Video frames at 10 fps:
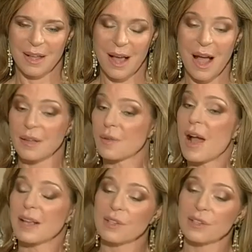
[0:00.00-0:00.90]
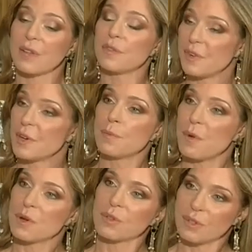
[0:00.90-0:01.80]
I guess I fear
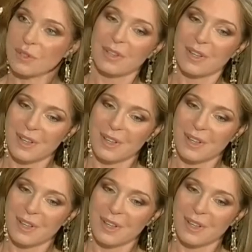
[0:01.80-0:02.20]
most